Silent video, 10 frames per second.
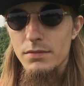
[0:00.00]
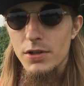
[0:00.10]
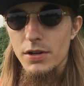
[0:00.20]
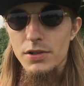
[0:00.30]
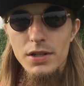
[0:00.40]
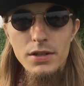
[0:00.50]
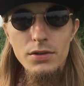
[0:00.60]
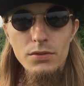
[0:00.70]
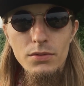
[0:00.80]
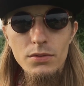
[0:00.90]
turns
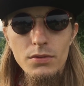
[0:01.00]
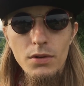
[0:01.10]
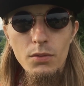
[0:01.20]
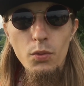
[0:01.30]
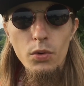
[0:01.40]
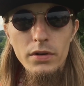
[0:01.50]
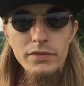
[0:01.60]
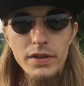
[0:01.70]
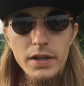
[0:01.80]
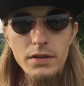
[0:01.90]
into a war of
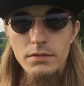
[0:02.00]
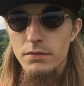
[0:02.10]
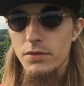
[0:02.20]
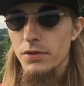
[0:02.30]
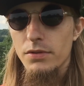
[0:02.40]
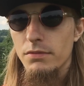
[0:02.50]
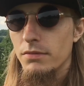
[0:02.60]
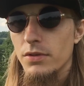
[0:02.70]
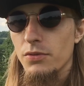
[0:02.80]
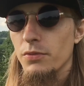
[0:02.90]
like
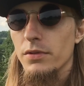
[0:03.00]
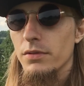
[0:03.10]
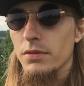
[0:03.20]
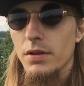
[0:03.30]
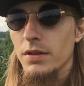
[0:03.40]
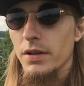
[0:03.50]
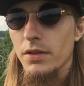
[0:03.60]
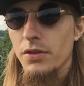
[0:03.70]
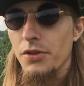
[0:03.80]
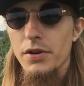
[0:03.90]
through like
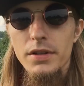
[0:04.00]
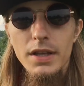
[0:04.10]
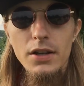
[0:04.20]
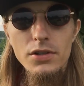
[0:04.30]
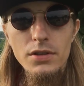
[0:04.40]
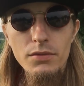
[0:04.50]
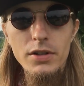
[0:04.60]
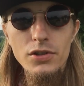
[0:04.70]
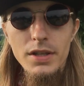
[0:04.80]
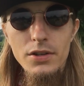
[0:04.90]
thirty thousand, three
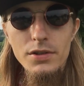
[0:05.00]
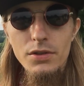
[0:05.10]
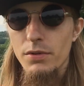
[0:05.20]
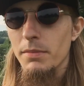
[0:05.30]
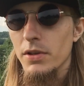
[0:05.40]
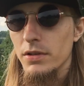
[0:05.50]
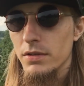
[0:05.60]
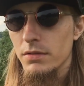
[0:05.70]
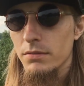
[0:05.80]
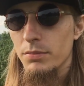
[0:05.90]
hundred thousand, three
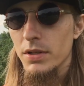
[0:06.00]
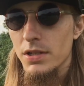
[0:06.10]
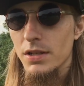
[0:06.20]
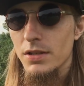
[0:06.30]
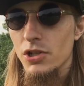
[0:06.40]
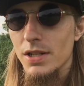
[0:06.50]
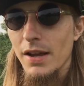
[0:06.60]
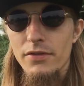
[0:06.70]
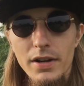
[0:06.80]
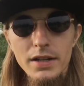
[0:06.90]
million, because it just
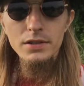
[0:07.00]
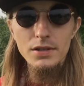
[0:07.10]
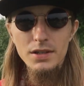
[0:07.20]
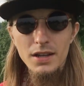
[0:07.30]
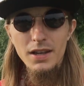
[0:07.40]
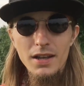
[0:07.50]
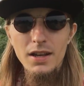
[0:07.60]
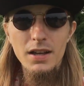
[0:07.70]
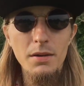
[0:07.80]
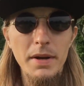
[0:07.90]
never ends.
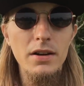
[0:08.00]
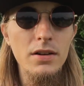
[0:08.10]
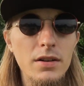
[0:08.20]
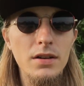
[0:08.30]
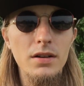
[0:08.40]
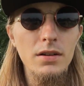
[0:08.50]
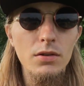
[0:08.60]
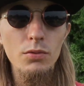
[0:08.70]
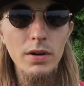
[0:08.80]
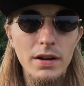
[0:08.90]
America,
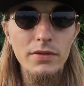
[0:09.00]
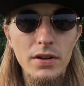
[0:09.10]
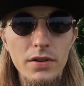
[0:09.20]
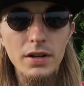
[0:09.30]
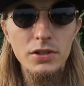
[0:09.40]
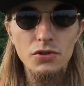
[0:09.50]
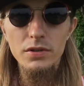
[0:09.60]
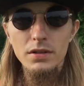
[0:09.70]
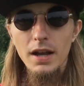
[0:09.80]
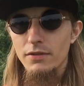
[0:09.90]
whatever other
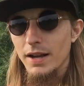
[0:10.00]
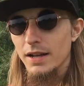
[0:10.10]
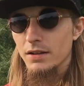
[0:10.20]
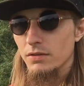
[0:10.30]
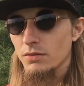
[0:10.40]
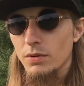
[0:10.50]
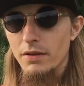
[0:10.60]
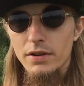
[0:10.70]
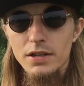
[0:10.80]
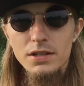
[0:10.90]
country, Iraq, or
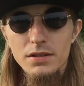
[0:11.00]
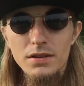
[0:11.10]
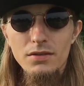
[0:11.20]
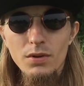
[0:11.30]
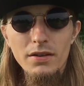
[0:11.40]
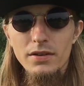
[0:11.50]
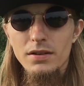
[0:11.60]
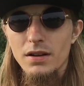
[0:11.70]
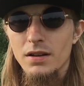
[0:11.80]
whatever it is, whatever,